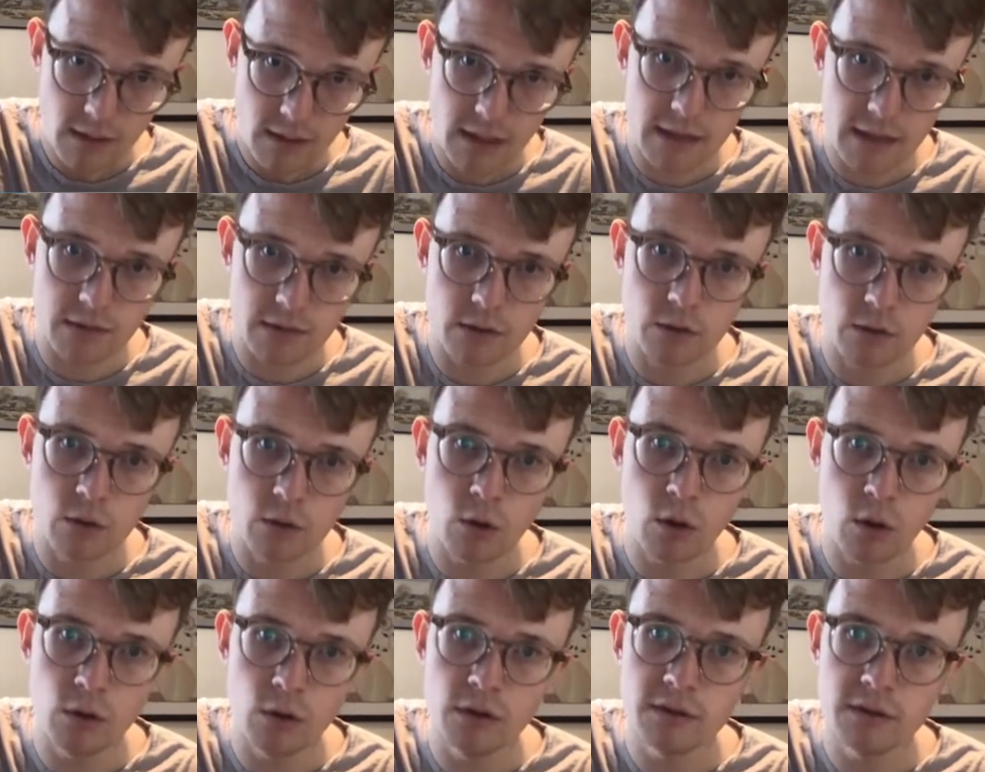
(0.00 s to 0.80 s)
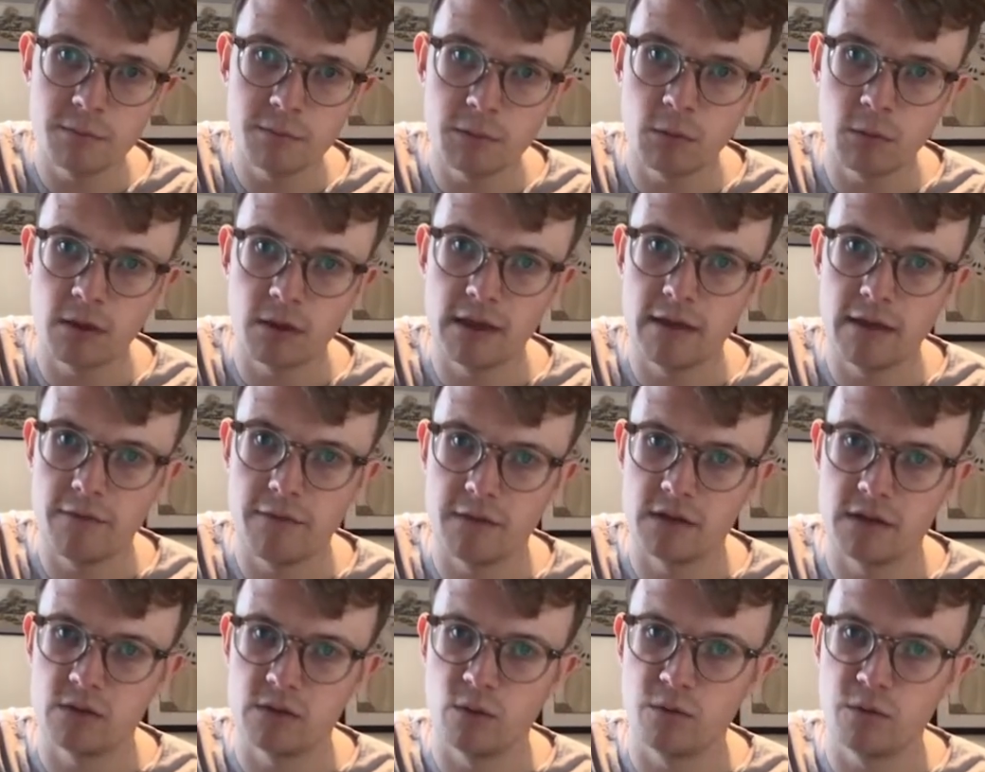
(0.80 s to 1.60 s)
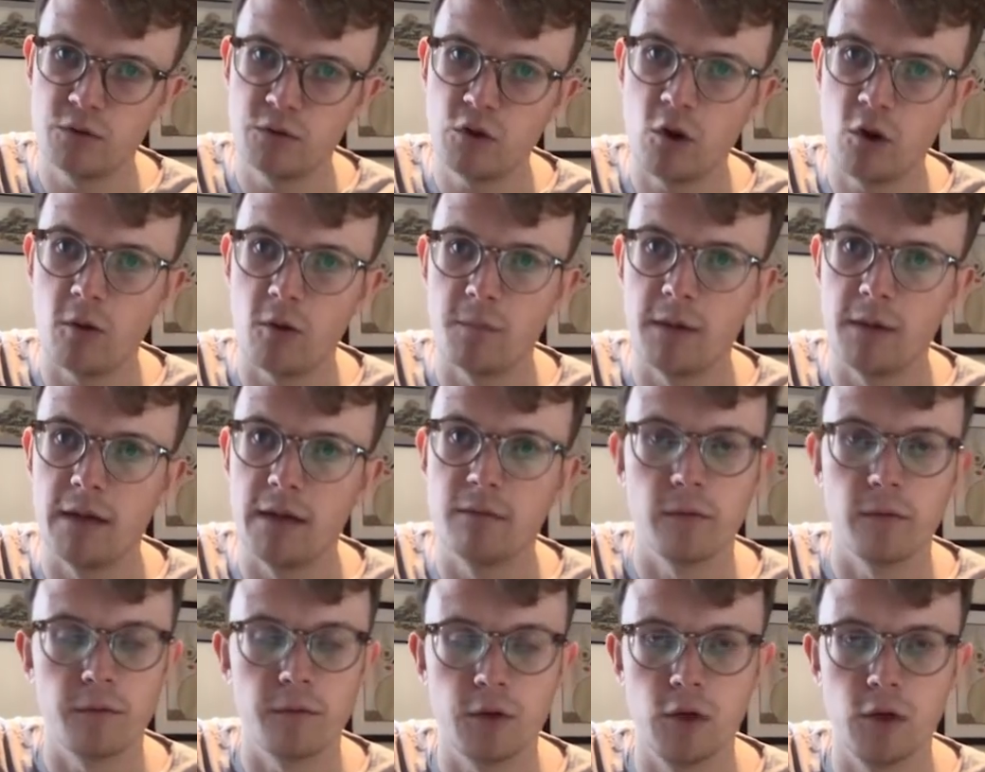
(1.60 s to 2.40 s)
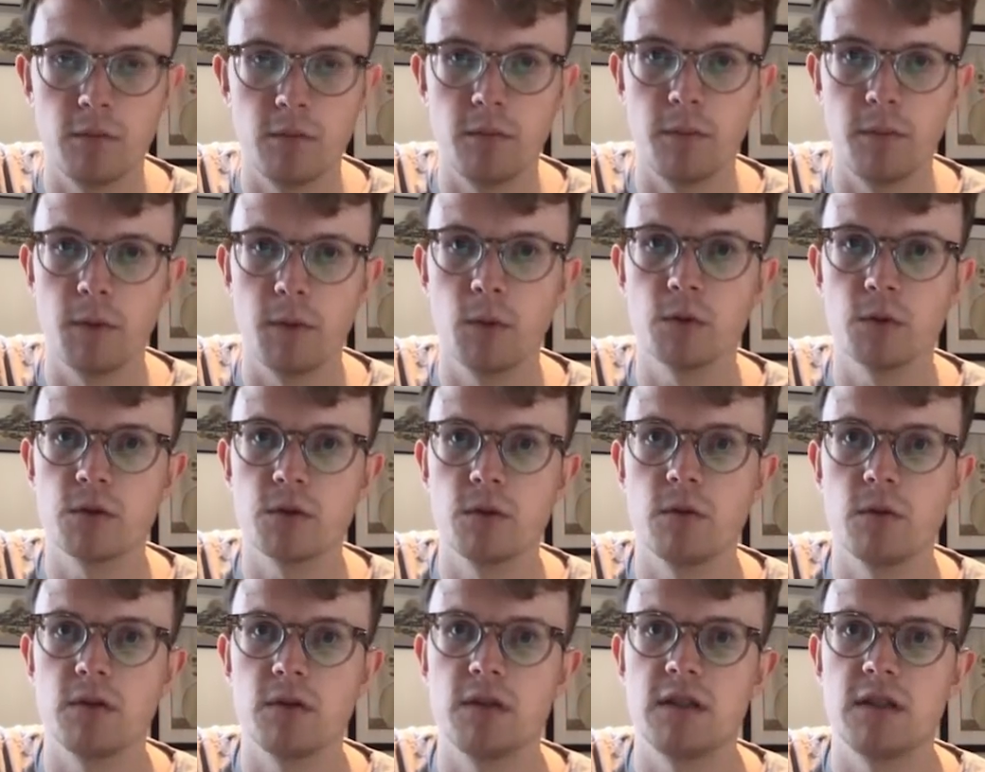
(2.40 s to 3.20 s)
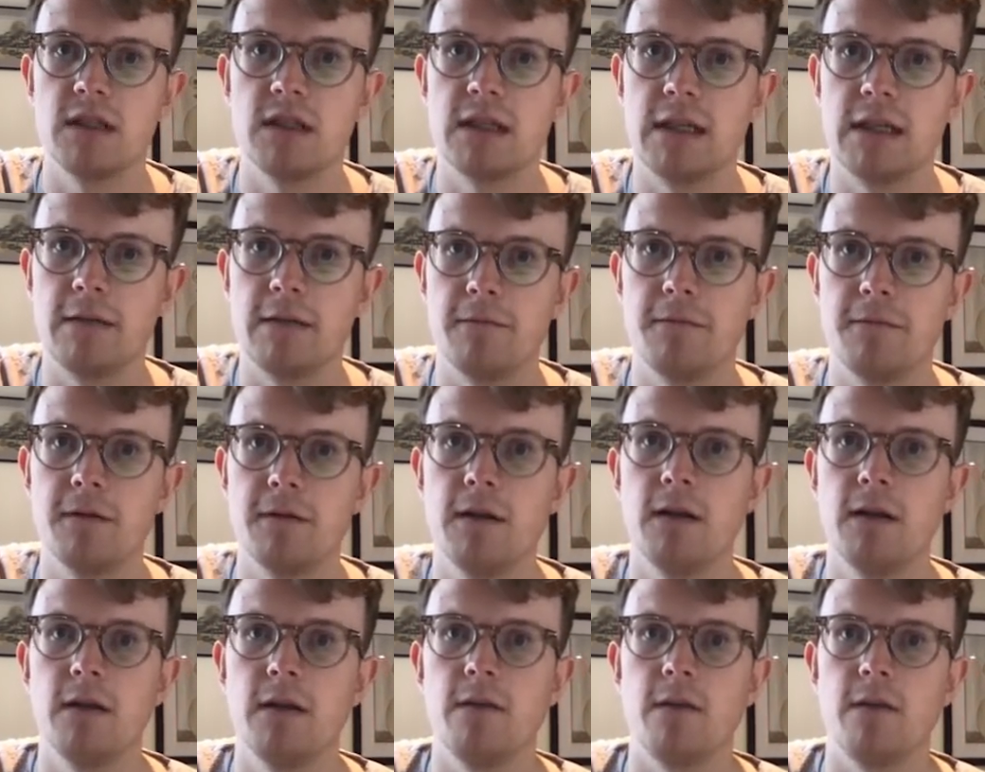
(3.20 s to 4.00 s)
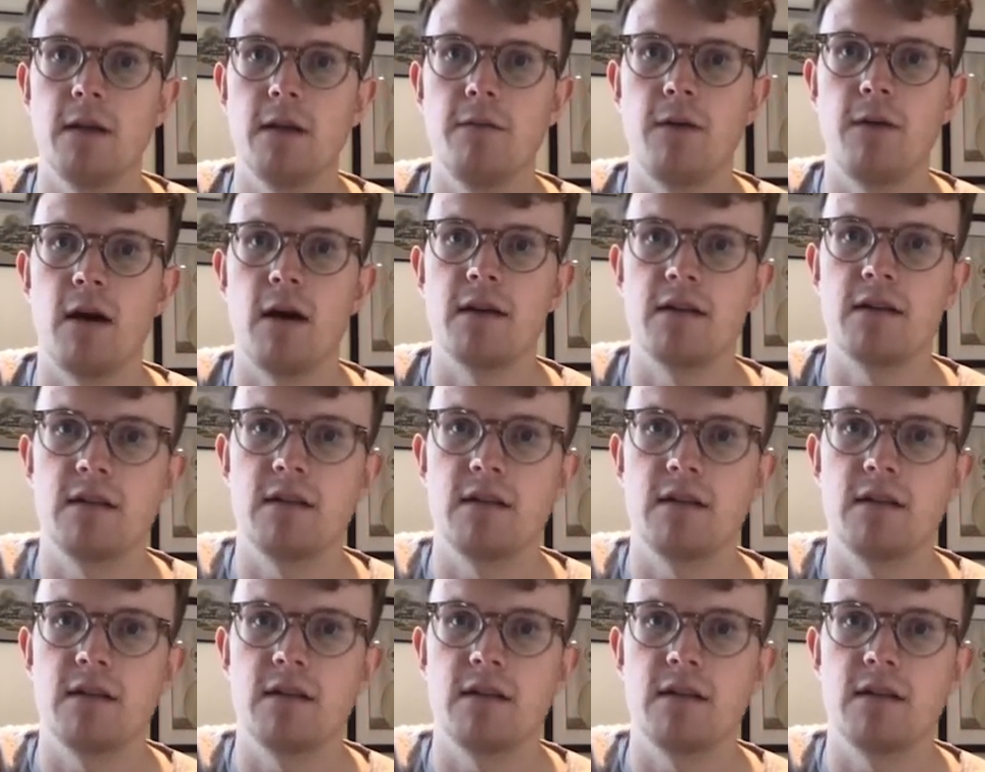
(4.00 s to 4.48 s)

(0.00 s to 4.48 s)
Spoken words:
And not only do we want to give this sort of top level view, but we also wanted to give the advisors